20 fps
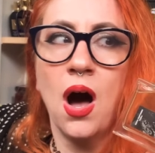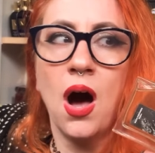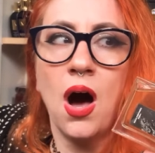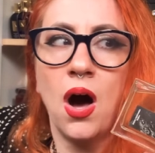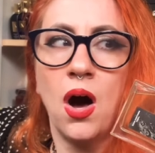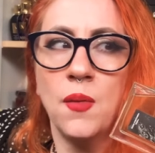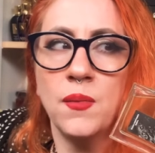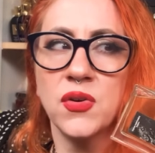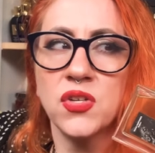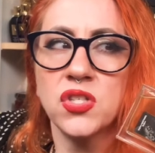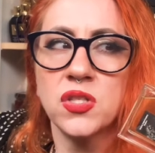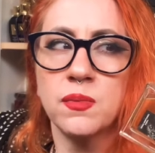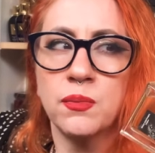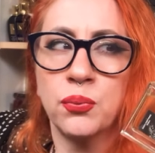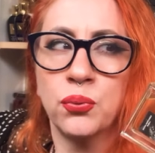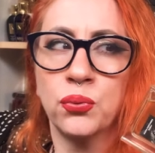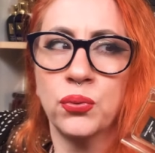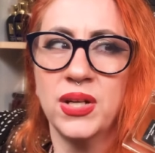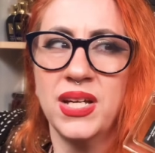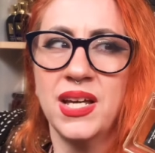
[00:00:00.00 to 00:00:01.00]
almost
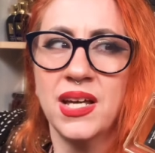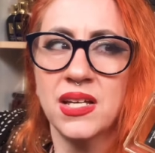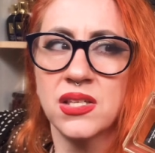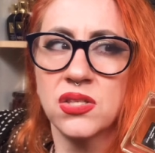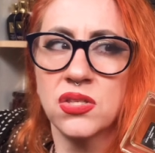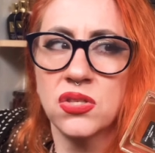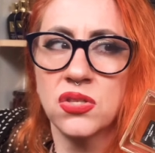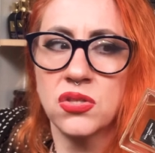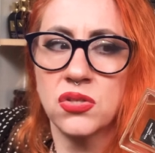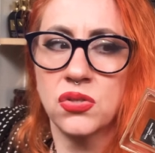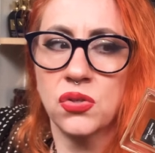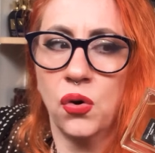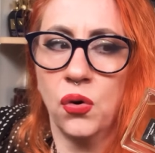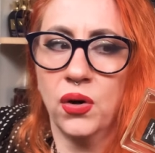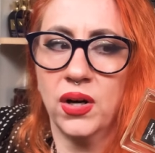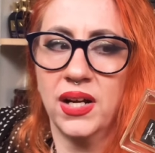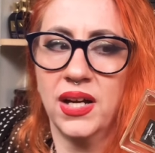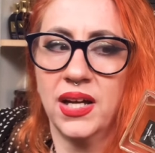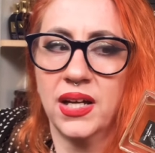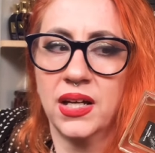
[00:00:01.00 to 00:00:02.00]

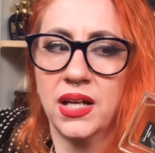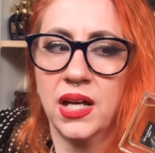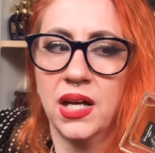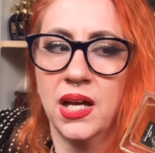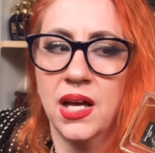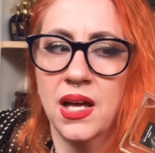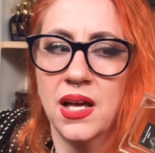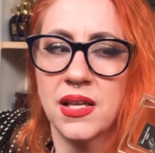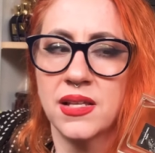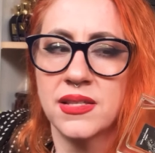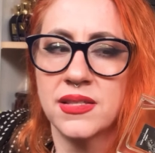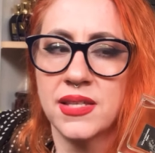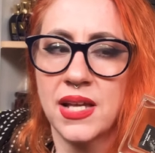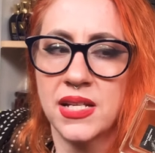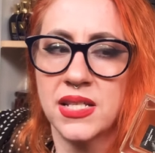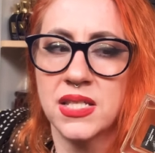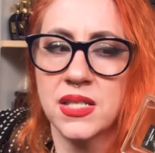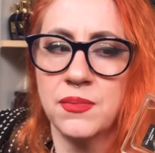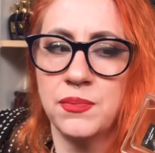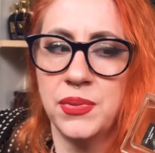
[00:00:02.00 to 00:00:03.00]
prehistoric
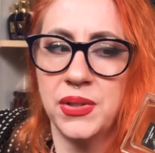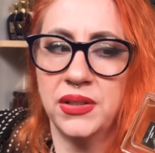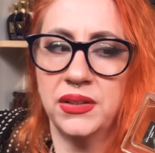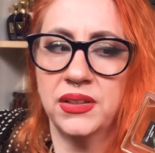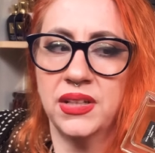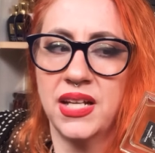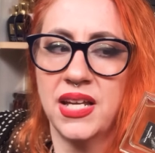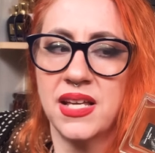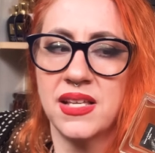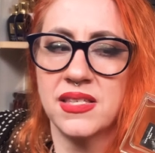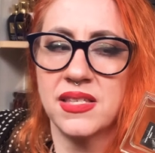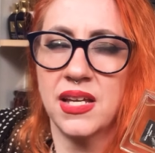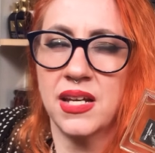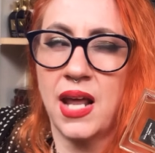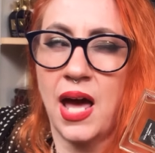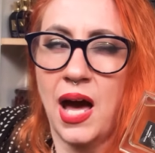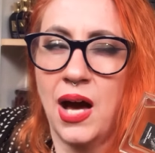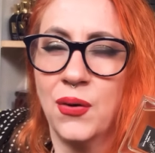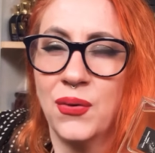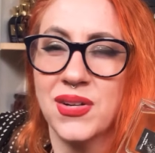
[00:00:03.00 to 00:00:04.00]
sensibilities in
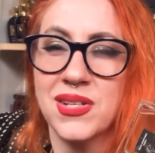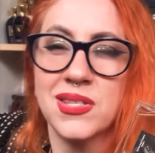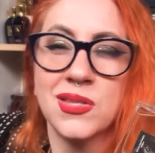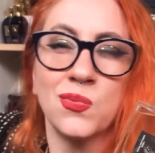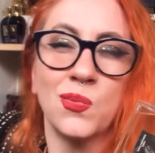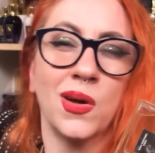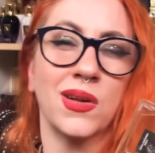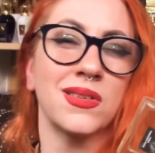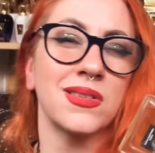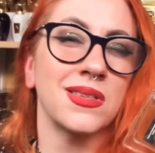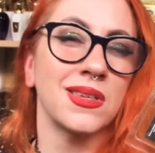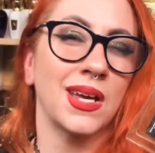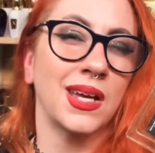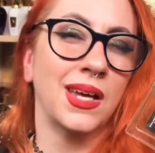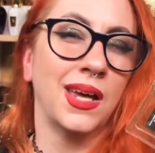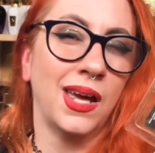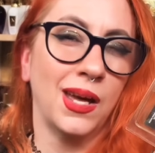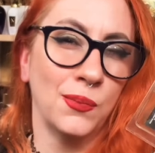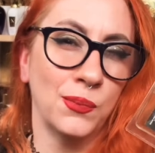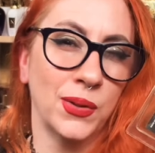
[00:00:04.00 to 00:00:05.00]
how it smells
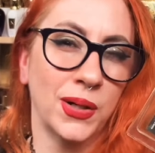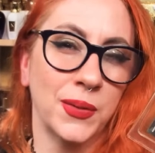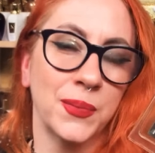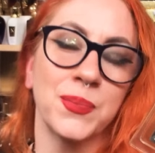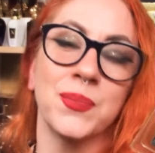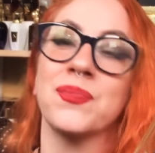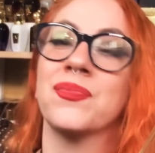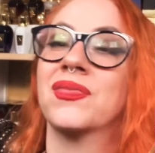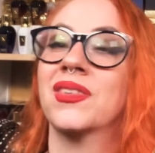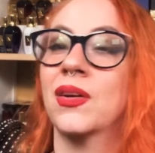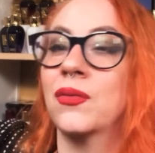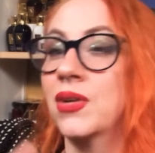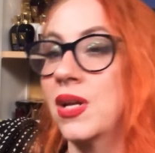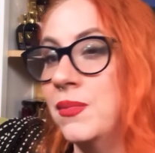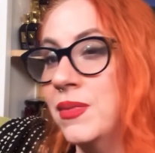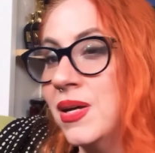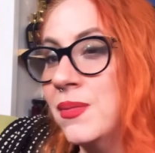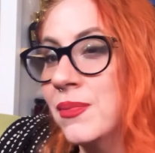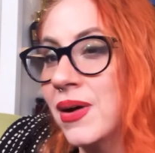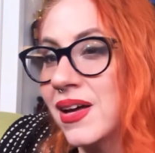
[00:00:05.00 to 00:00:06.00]
like amber. What I
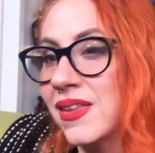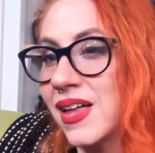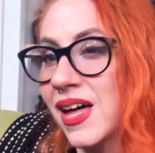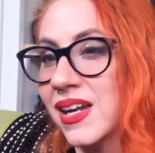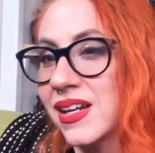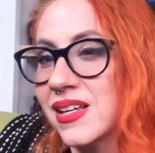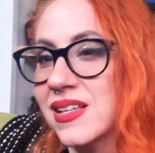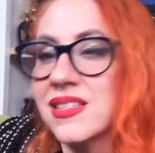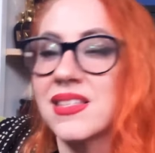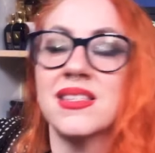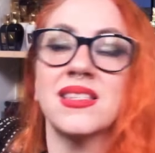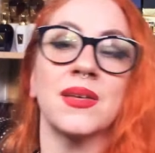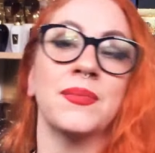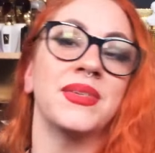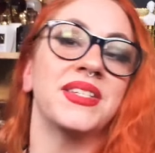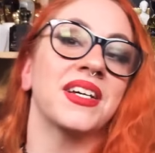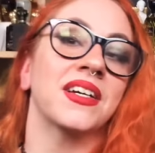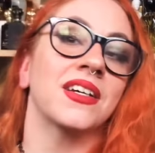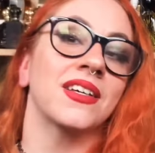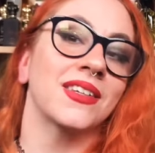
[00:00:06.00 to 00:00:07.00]
mean by that is let me
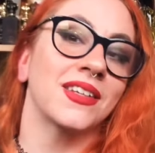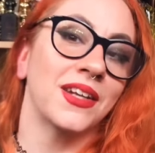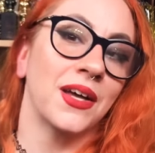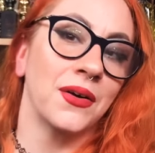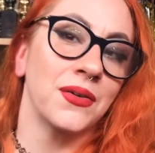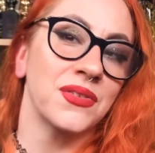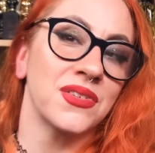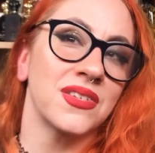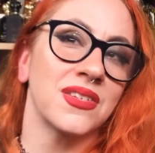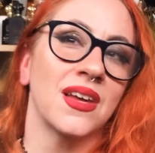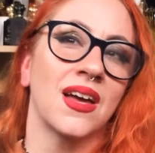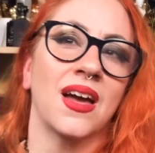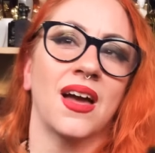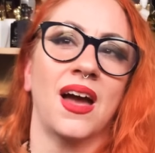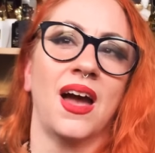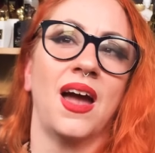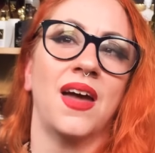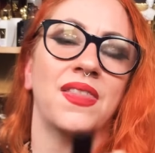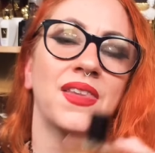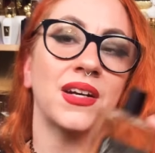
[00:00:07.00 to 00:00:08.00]
tell you the notes
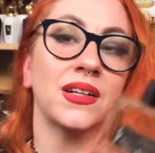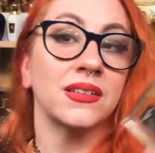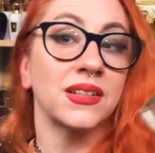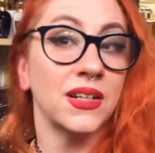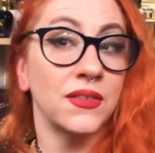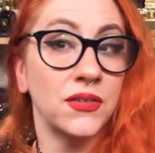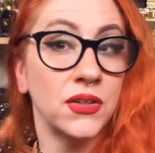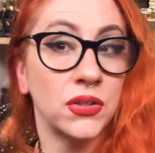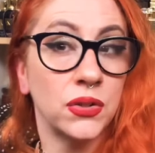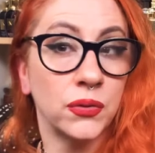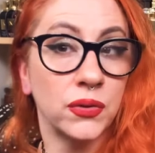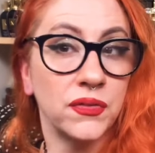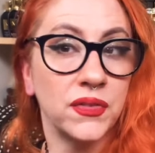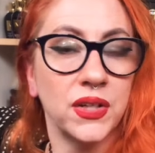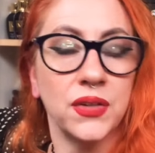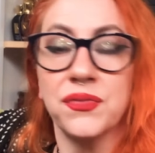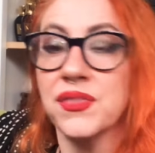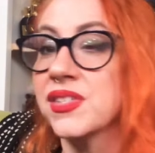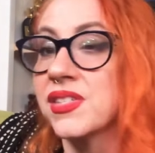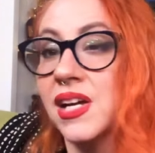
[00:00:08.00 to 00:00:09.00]
and then I'll give you the
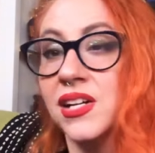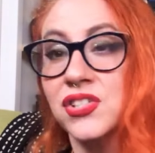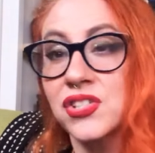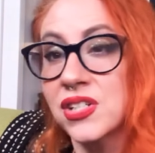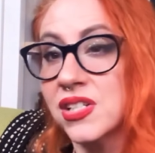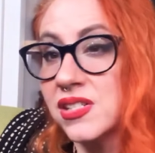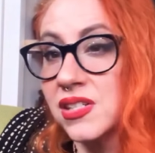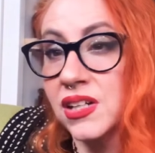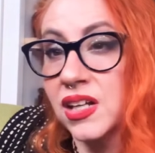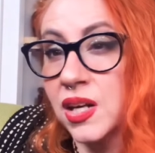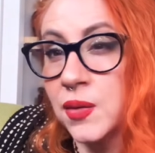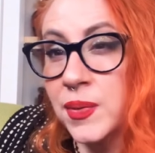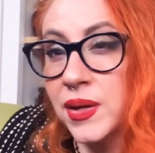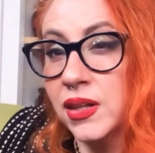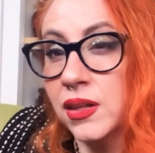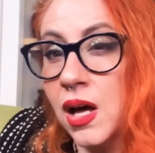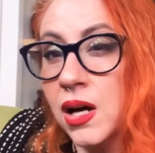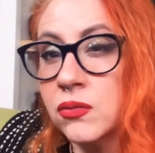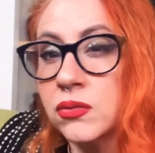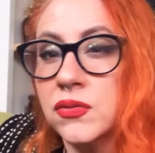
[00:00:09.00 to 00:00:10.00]
review. This actually isn't going to be a
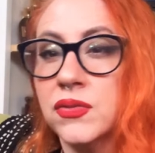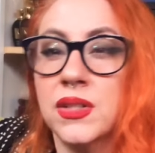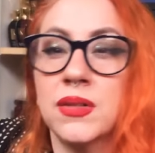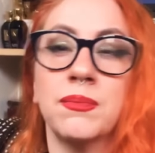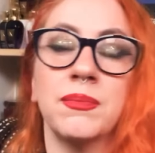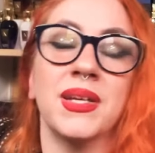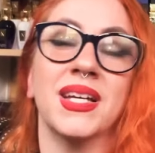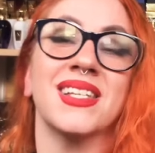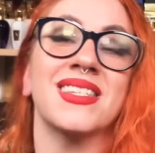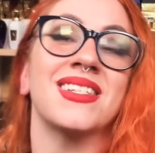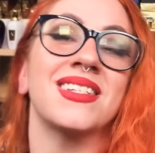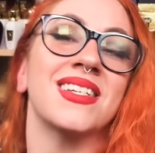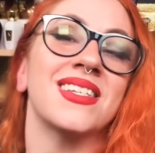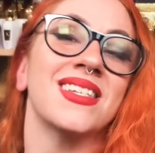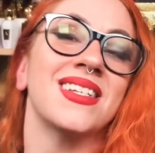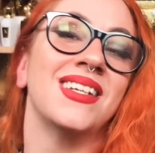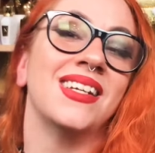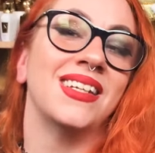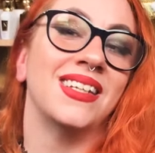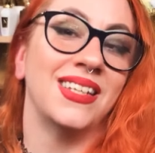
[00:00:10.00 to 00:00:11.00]
long review because it
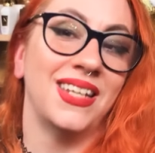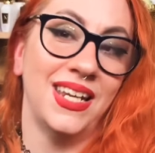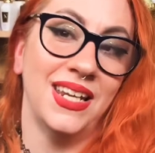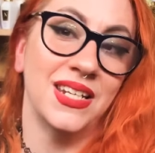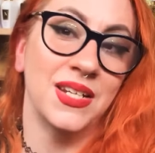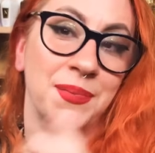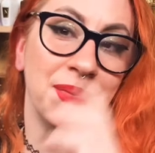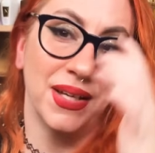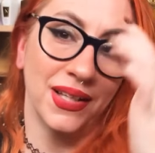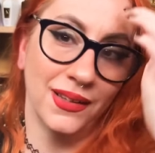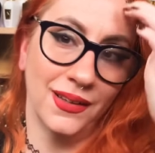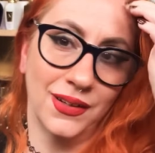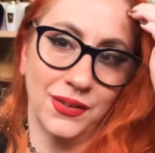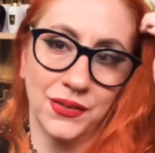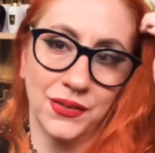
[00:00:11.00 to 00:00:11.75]
doesn't need to be a long